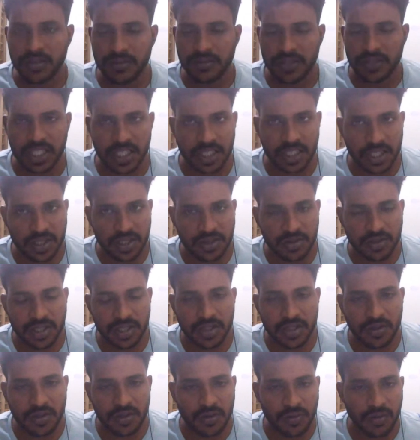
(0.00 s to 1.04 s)
noise
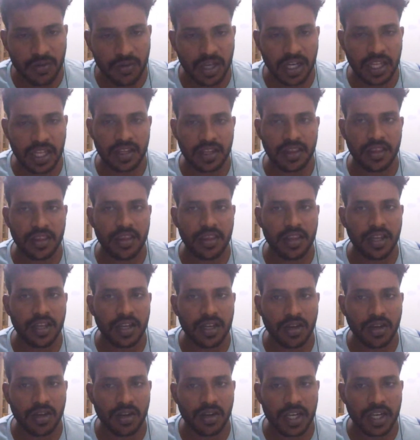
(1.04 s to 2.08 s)
Noise
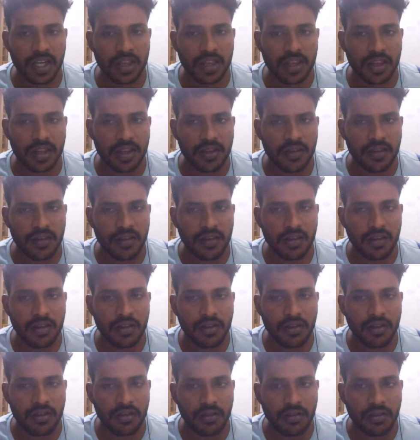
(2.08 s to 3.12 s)
interference will take
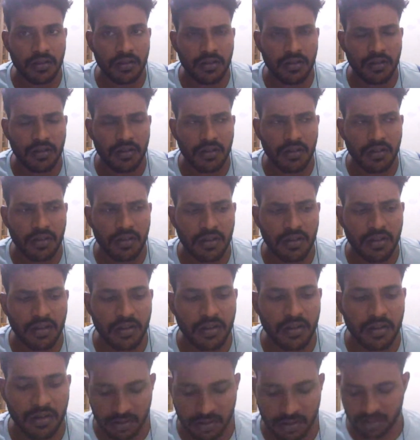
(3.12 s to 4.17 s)
place and it changes its
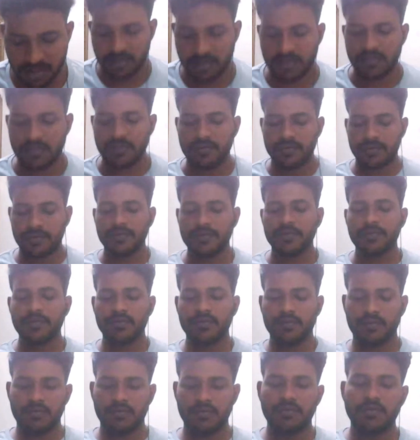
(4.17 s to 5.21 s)
function, means it
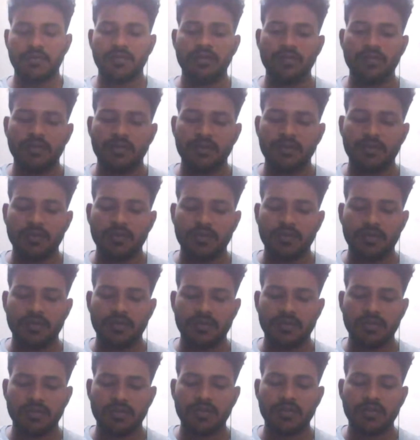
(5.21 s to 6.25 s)
changes to 0 to
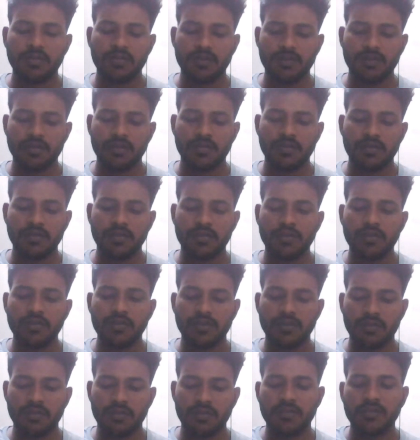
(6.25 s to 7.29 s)
1, like that, or
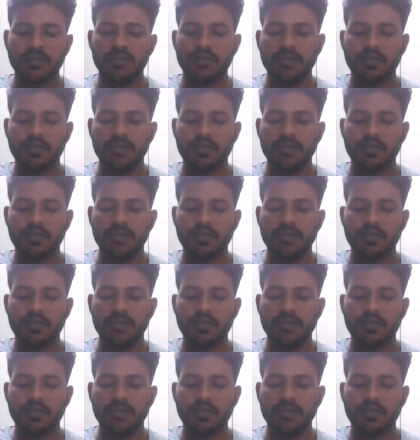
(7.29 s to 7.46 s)
else.